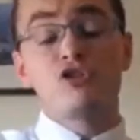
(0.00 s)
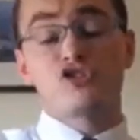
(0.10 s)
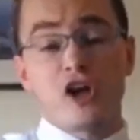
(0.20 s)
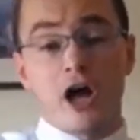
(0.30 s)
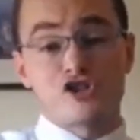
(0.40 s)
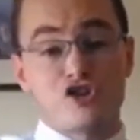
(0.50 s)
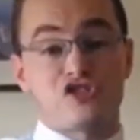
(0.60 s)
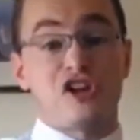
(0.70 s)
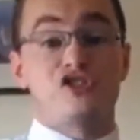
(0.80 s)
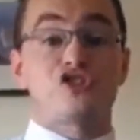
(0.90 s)

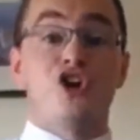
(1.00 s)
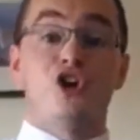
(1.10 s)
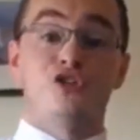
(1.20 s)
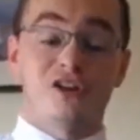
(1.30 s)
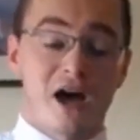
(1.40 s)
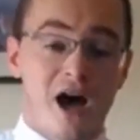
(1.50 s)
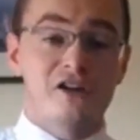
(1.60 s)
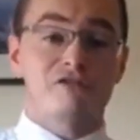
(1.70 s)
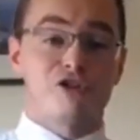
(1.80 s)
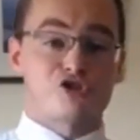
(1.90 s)
Sadducees who denied
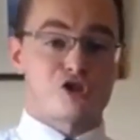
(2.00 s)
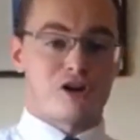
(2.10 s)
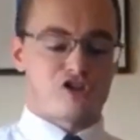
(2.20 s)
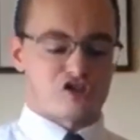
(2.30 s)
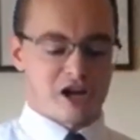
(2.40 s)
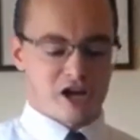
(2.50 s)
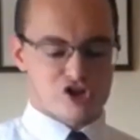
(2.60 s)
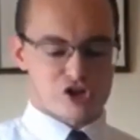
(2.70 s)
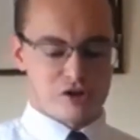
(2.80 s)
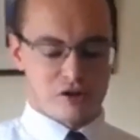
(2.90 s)
a future
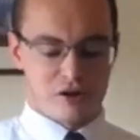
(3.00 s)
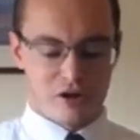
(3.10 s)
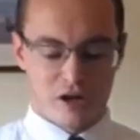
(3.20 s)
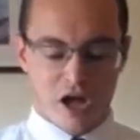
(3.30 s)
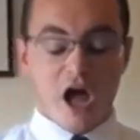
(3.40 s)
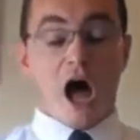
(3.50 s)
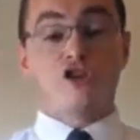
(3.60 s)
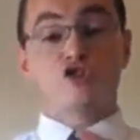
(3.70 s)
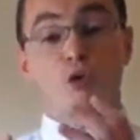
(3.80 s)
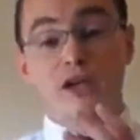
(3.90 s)
resurrection. And
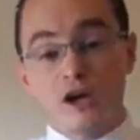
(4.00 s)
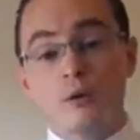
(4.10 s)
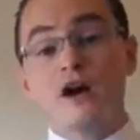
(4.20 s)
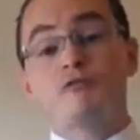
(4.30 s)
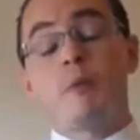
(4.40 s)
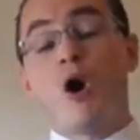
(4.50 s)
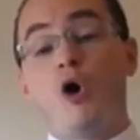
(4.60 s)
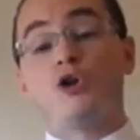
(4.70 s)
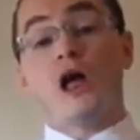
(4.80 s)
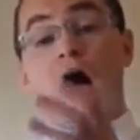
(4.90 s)
so here we have
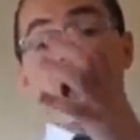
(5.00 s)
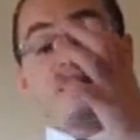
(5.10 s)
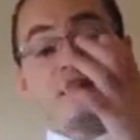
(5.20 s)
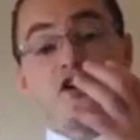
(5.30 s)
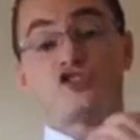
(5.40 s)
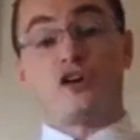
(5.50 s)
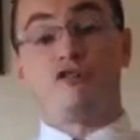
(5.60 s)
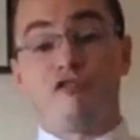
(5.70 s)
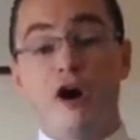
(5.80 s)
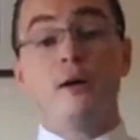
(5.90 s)
Paul, and he is
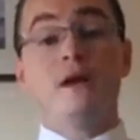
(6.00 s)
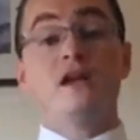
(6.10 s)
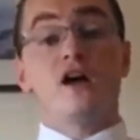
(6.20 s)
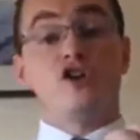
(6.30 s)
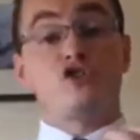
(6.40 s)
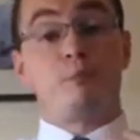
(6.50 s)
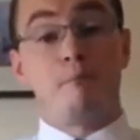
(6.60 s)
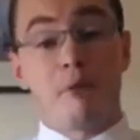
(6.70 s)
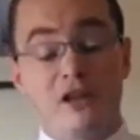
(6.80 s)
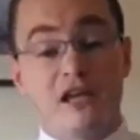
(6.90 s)
affirming his
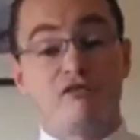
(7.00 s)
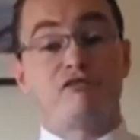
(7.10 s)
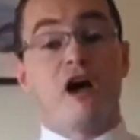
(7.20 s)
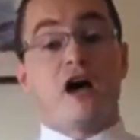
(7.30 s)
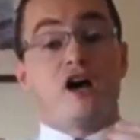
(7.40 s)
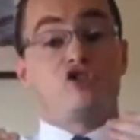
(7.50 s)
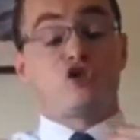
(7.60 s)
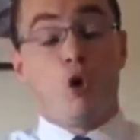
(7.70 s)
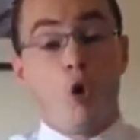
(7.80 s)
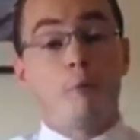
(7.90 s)
belief, his
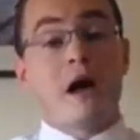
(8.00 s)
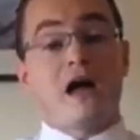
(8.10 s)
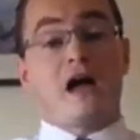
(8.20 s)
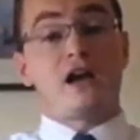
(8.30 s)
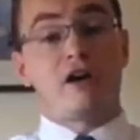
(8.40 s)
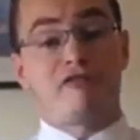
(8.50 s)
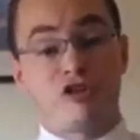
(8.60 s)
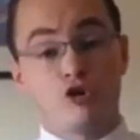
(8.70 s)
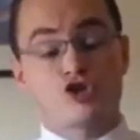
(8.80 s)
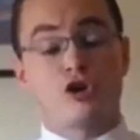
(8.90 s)
hope in a
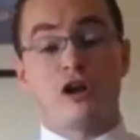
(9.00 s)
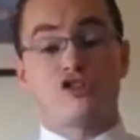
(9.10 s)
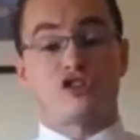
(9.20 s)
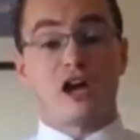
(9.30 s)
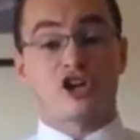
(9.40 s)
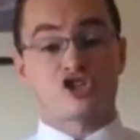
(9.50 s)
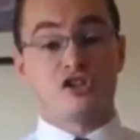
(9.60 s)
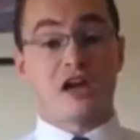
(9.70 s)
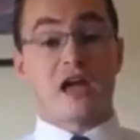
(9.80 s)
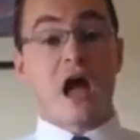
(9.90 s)
future resurrection
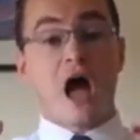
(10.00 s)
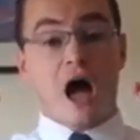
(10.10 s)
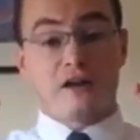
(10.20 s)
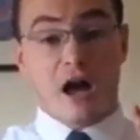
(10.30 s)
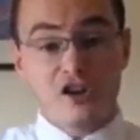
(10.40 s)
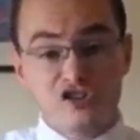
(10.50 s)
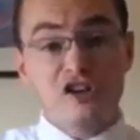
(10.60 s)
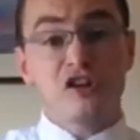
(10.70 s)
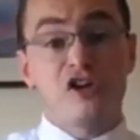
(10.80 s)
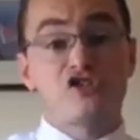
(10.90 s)
day. And as he
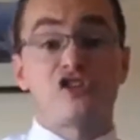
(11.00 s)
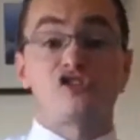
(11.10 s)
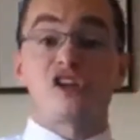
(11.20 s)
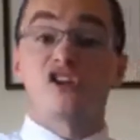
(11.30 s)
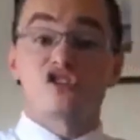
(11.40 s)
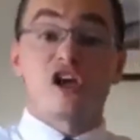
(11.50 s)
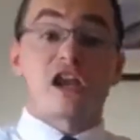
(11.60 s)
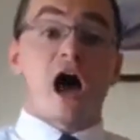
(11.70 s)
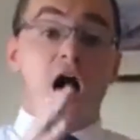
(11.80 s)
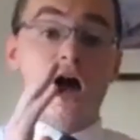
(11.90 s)
does this, he's saying,
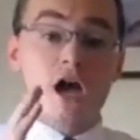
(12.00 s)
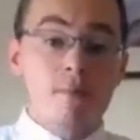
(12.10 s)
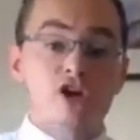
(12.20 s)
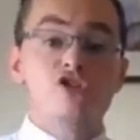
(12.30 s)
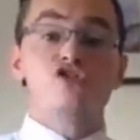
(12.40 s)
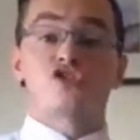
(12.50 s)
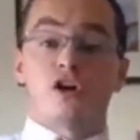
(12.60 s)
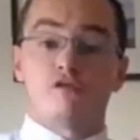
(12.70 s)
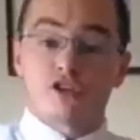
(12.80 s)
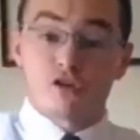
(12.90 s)
I am a
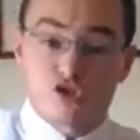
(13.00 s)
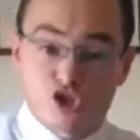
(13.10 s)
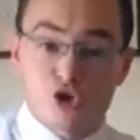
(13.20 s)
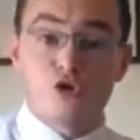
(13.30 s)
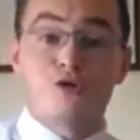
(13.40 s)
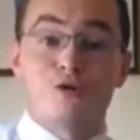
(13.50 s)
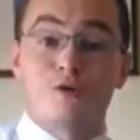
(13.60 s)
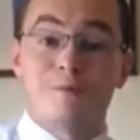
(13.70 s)
conservative Jew.